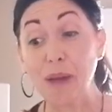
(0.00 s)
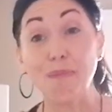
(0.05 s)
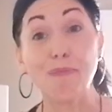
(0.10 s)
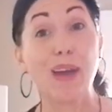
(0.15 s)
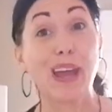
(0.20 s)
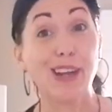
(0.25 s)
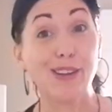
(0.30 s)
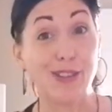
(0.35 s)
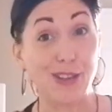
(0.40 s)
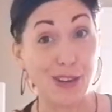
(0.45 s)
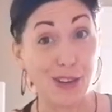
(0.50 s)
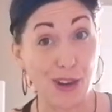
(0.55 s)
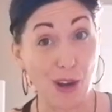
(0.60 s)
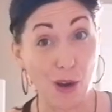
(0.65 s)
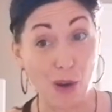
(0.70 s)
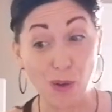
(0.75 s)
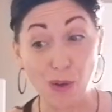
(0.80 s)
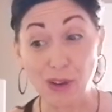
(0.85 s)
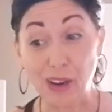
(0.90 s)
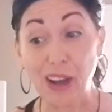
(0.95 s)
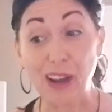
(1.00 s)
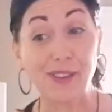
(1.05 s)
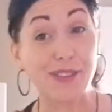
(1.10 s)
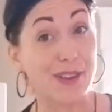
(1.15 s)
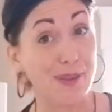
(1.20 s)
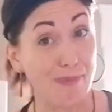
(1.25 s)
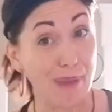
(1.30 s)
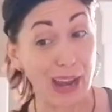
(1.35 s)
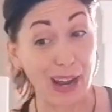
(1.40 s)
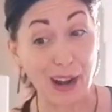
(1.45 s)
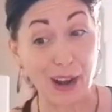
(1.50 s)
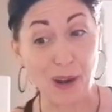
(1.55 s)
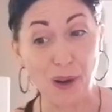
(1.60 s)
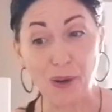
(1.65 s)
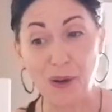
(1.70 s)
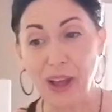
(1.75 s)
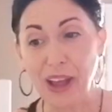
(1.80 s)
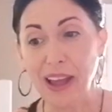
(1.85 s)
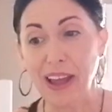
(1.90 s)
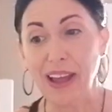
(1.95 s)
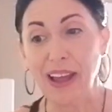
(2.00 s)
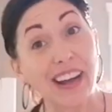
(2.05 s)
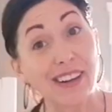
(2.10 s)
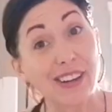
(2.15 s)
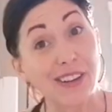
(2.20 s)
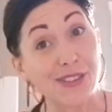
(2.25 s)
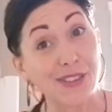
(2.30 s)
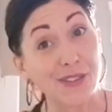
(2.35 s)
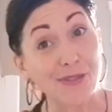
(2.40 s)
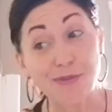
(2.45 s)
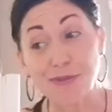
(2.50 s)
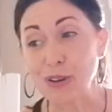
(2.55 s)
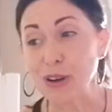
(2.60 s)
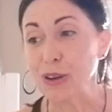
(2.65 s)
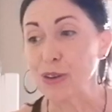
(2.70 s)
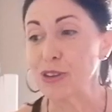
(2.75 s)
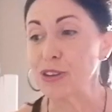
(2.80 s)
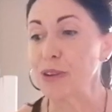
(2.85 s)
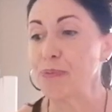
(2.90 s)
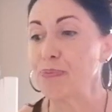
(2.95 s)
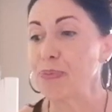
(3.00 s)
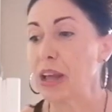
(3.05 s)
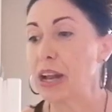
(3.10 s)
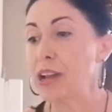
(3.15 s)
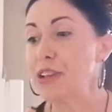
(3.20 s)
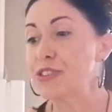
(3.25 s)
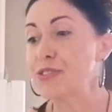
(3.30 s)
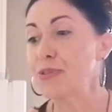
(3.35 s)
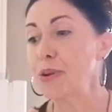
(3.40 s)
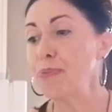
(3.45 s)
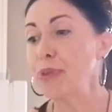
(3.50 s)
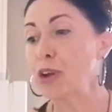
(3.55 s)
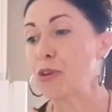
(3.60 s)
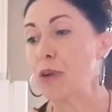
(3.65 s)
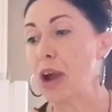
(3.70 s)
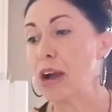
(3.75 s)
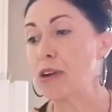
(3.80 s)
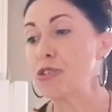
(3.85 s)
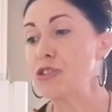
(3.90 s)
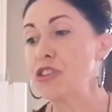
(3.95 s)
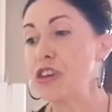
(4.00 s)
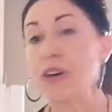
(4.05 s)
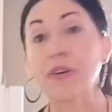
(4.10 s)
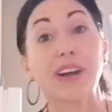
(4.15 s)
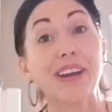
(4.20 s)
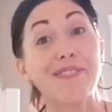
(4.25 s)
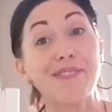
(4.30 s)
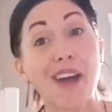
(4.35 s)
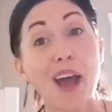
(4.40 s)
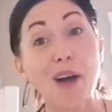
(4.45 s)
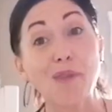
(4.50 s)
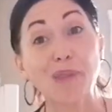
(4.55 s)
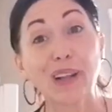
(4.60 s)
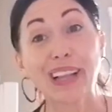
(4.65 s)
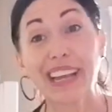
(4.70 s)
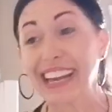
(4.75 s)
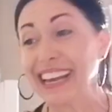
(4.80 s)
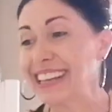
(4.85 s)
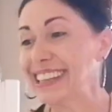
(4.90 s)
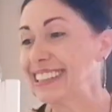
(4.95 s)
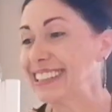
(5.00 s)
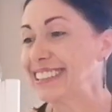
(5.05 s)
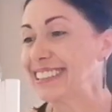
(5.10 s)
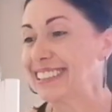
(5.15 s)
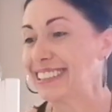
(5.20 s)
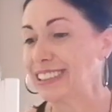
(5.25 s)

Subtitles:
may denote a tomato, in fact, it's a fruit, and it's from the ground cherry family.